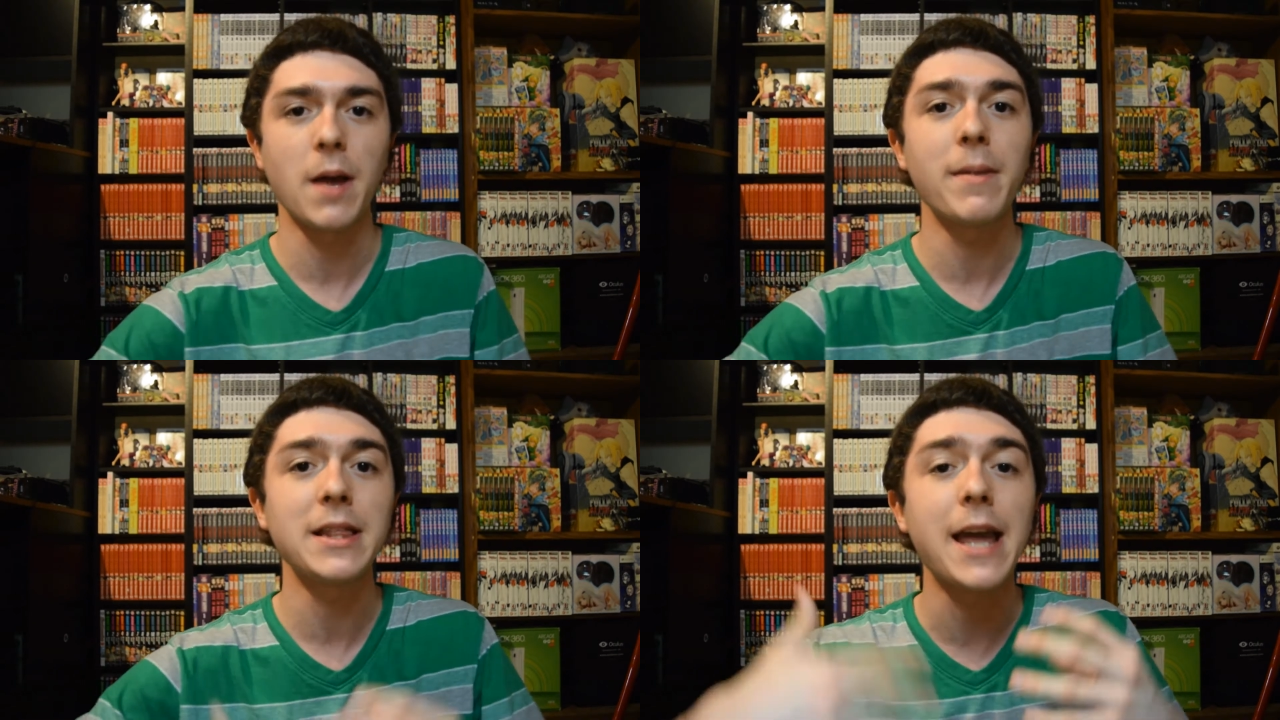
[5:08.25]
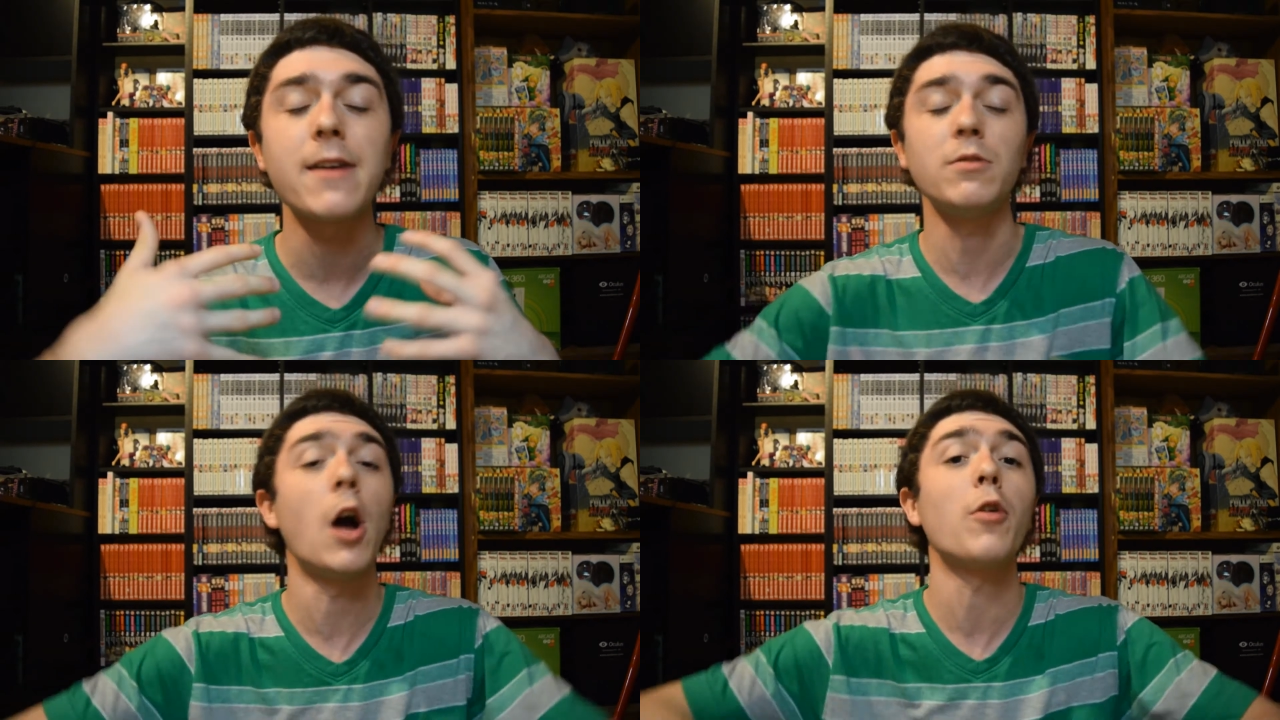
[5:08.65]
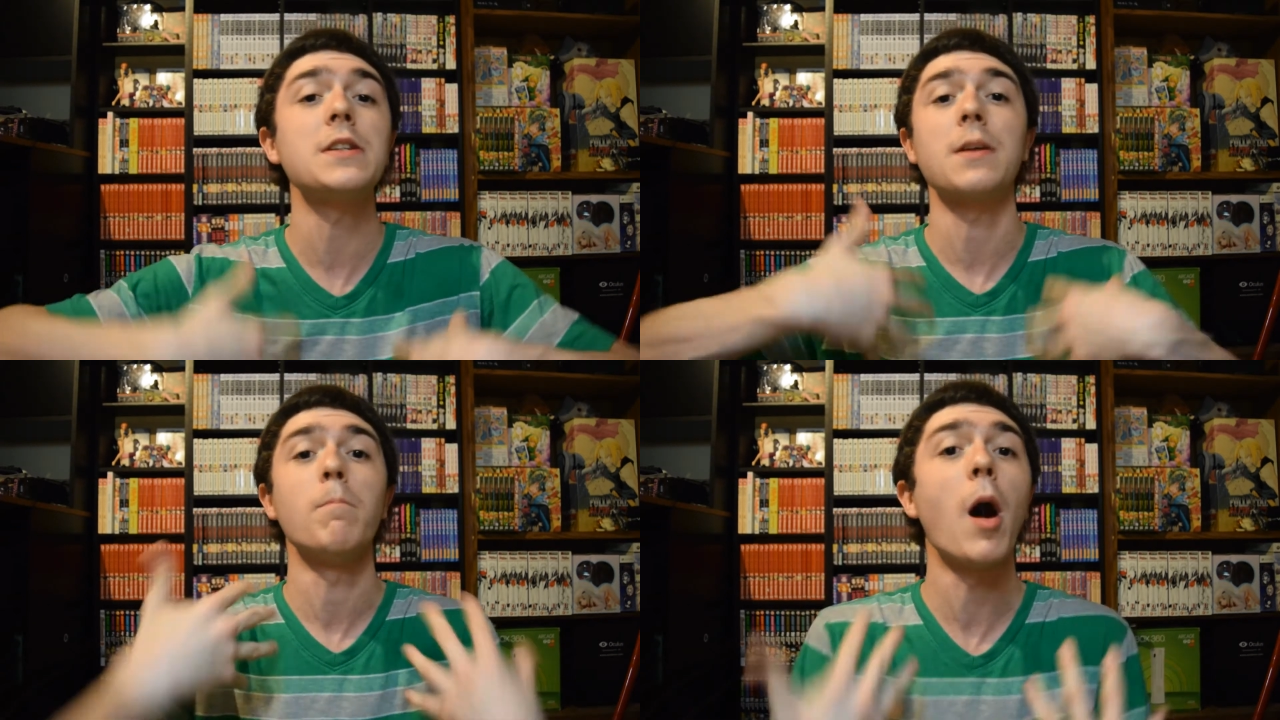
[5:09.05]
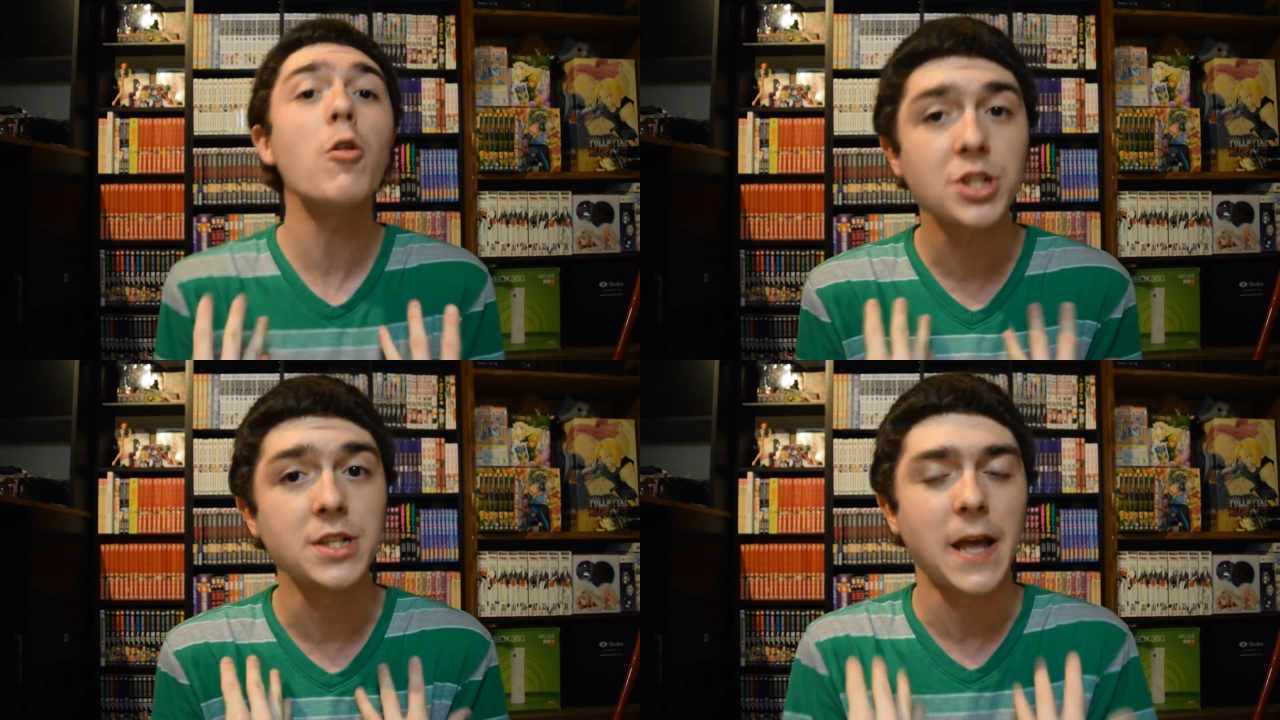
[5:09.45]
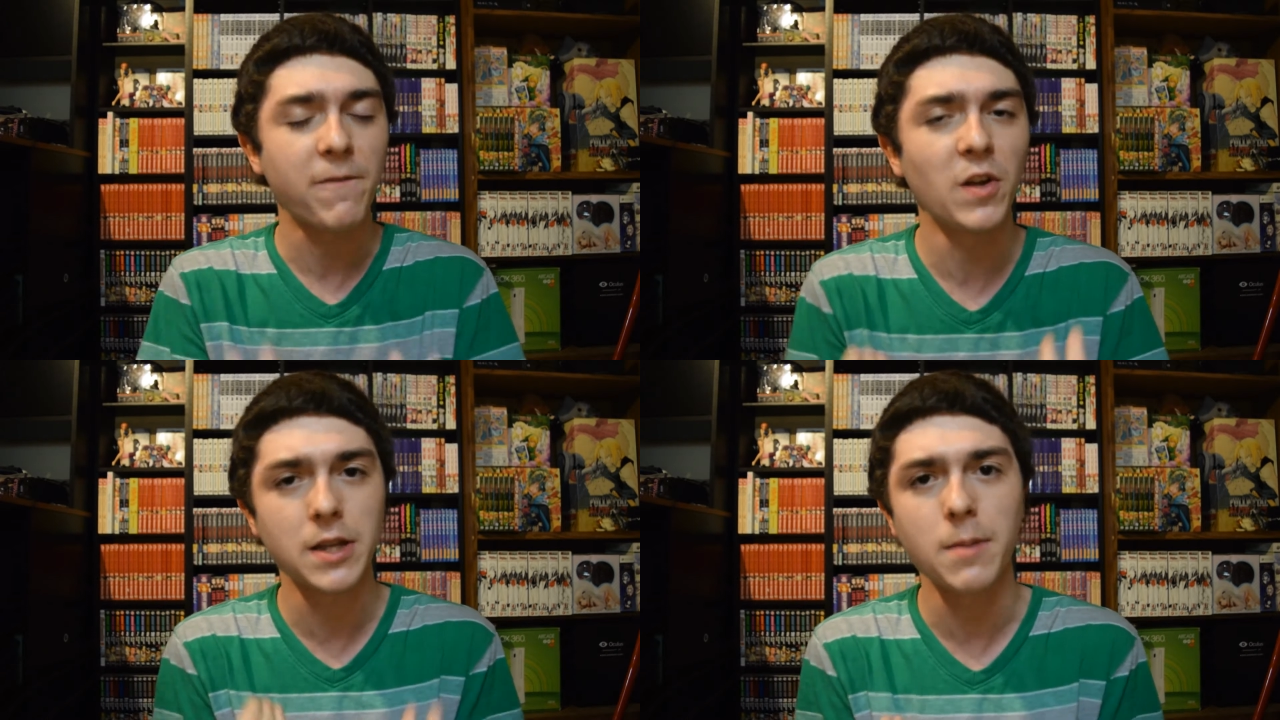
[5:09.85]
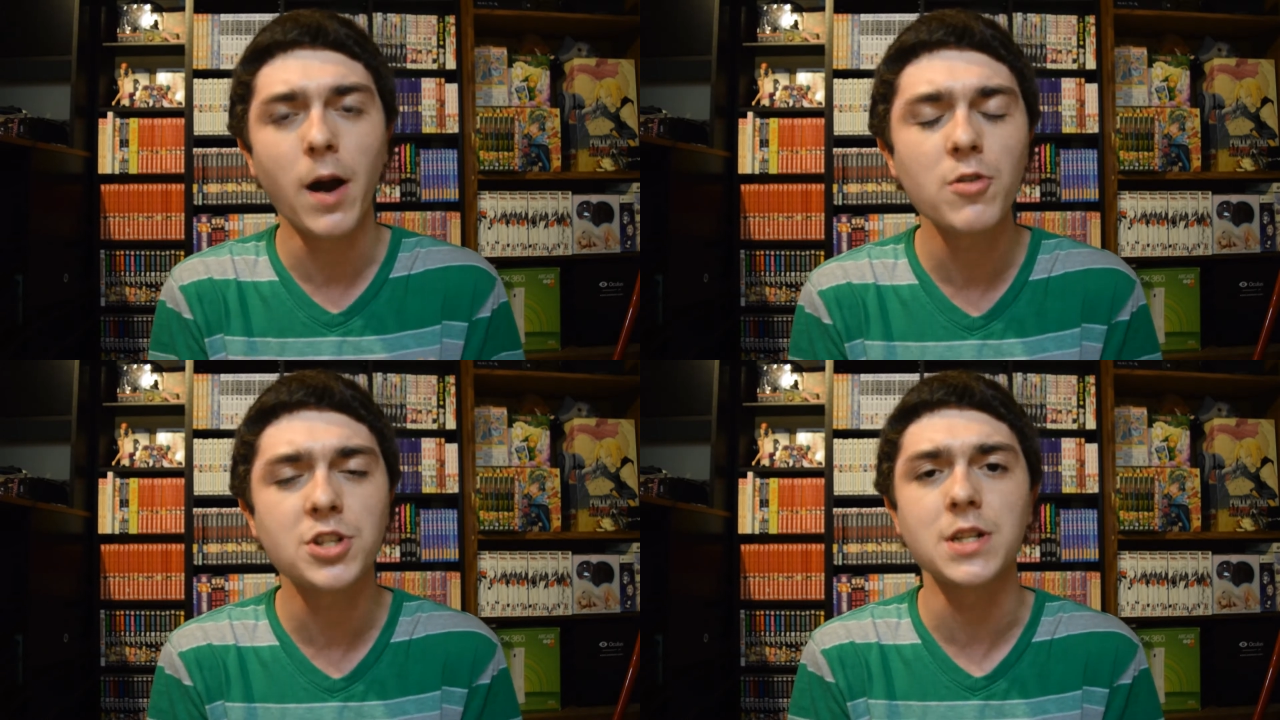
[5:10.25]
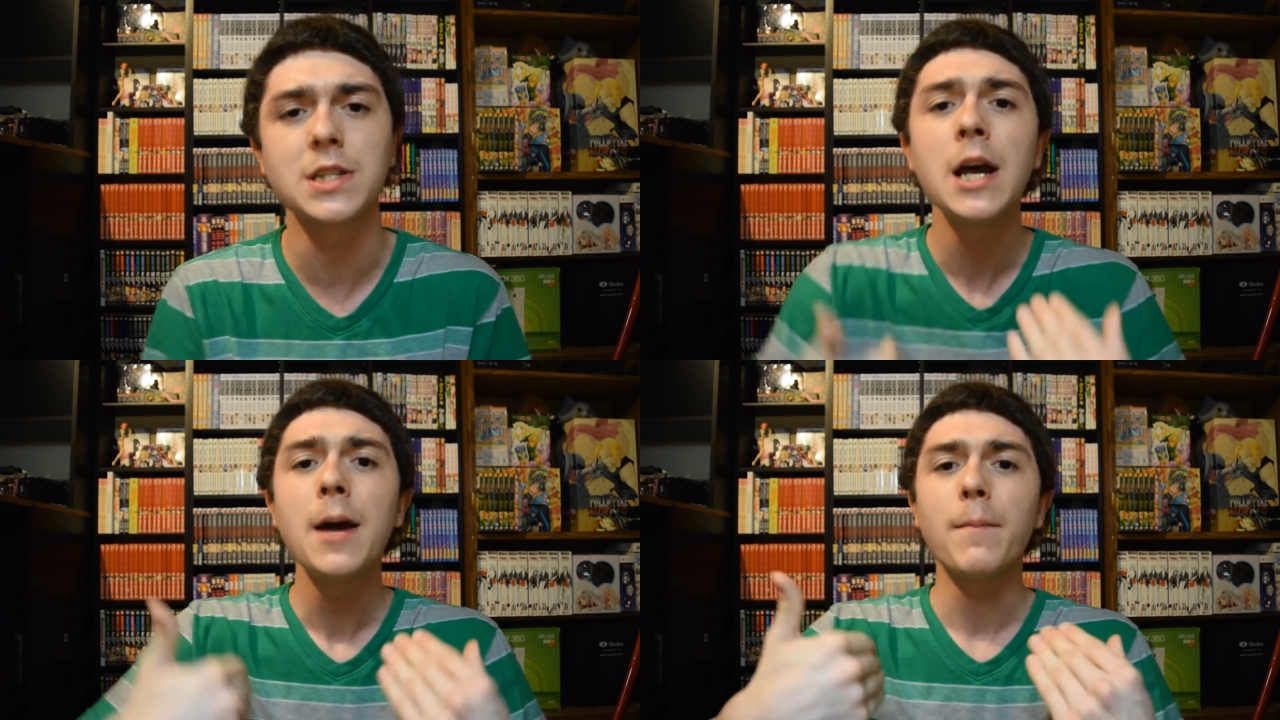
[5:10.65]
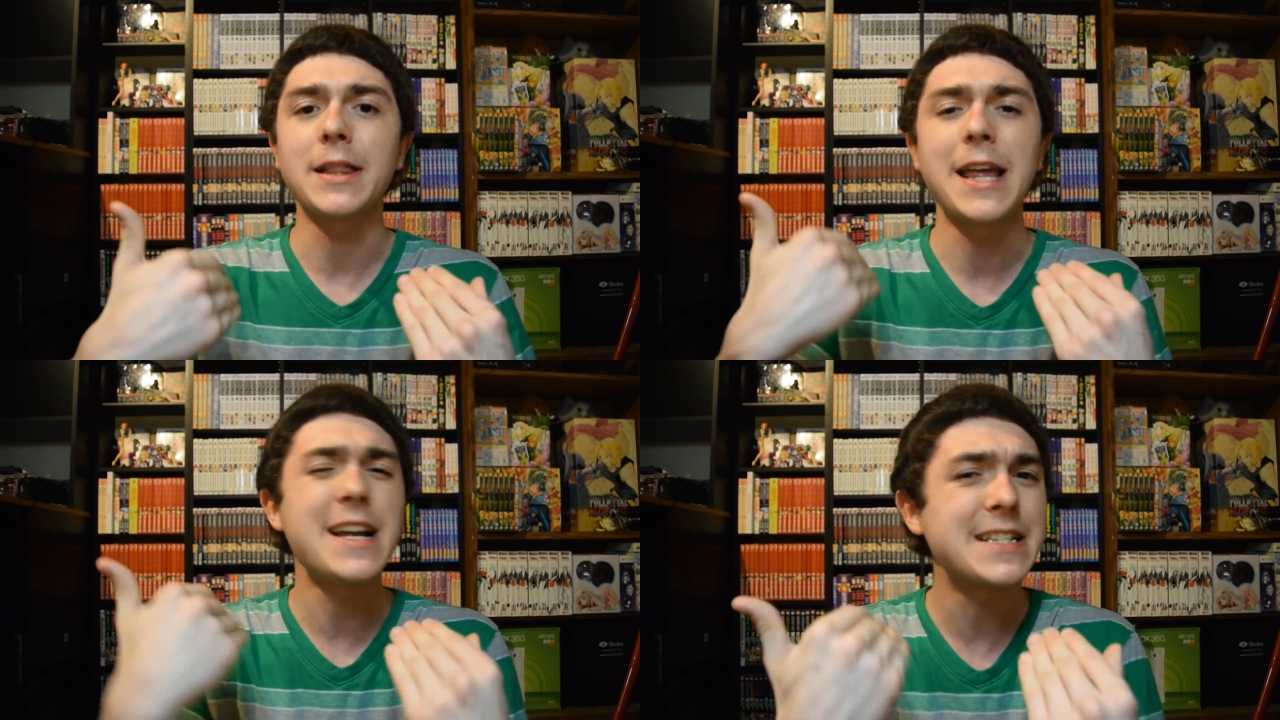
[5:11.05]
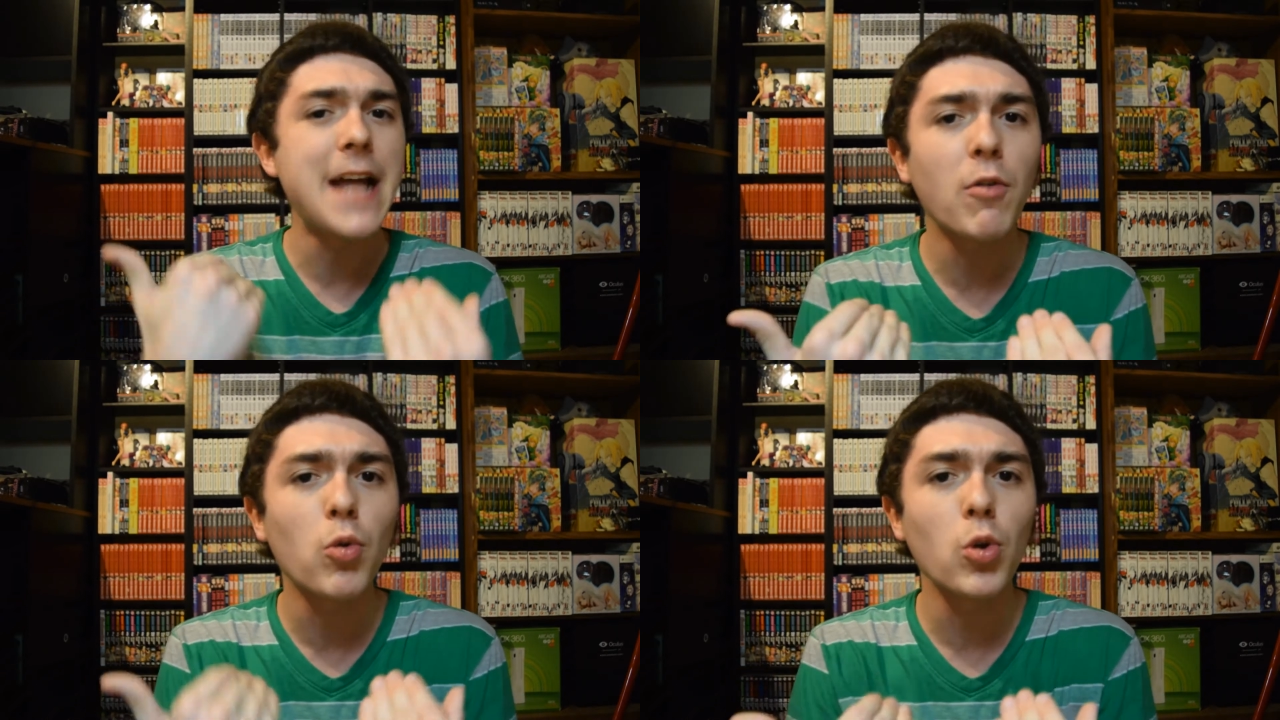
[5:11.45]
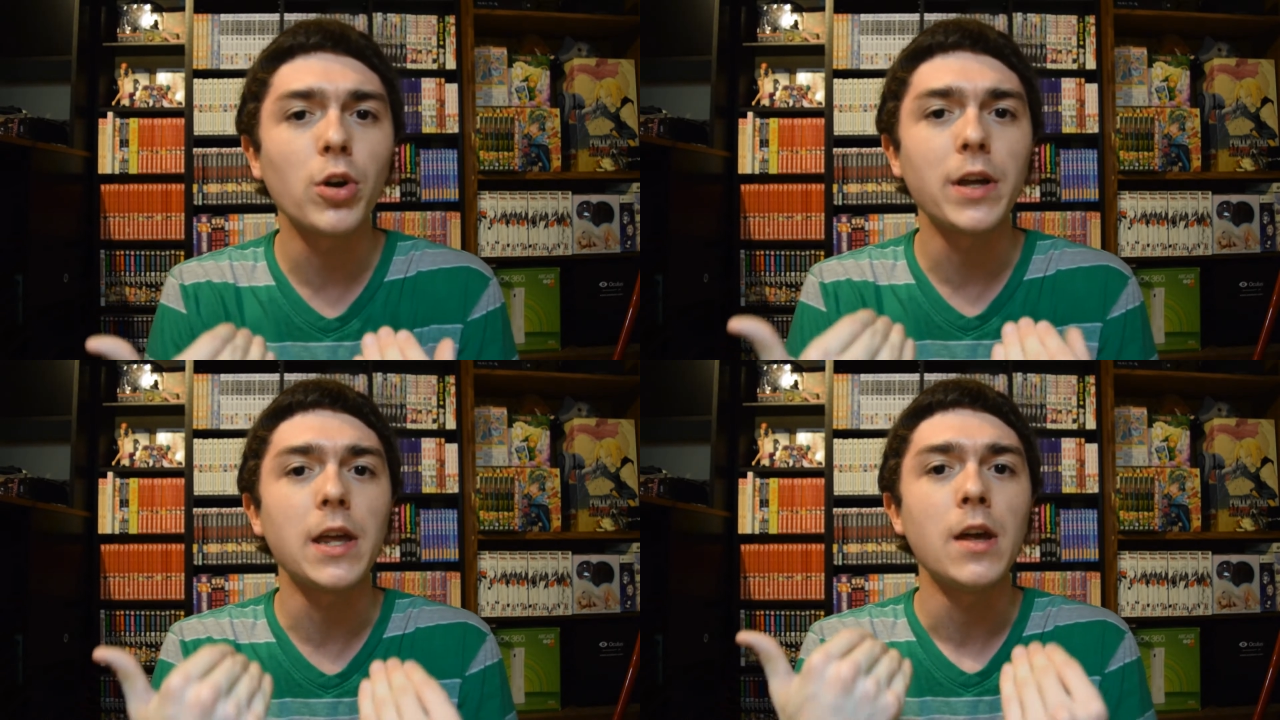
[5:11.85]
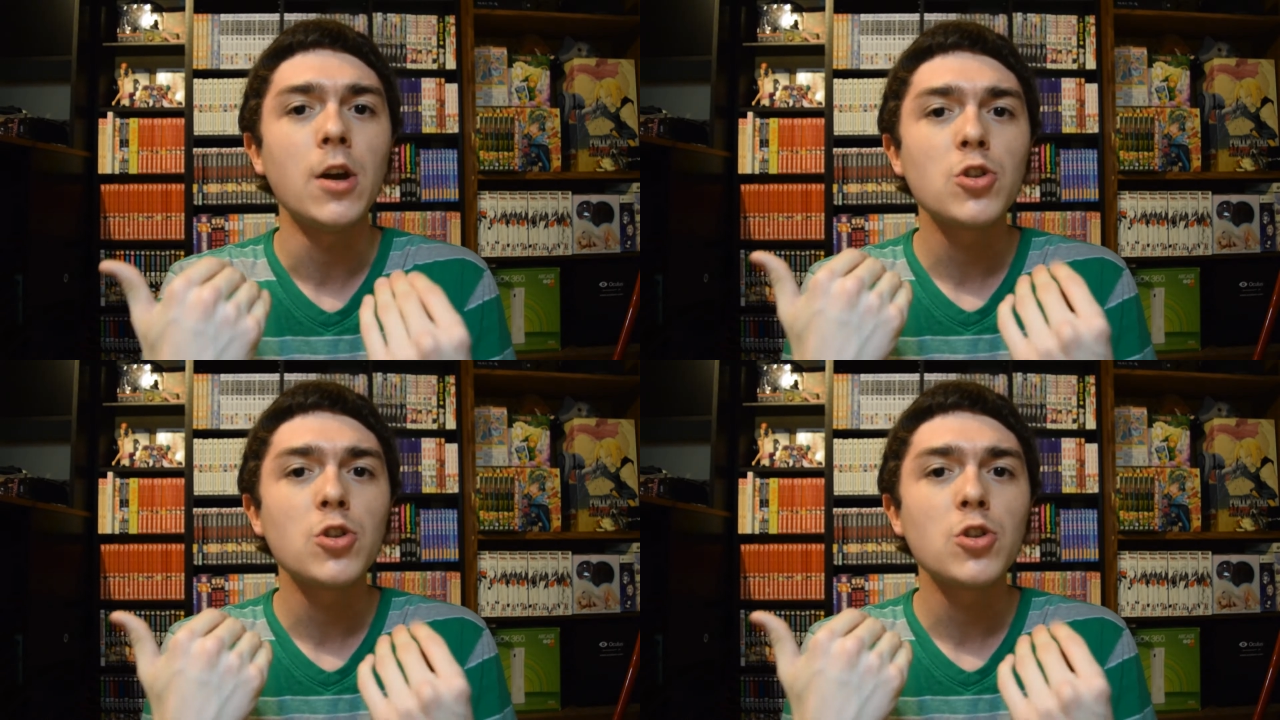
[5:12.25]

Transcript: I mean, they know these emotions, they feel the emotions, but it's never really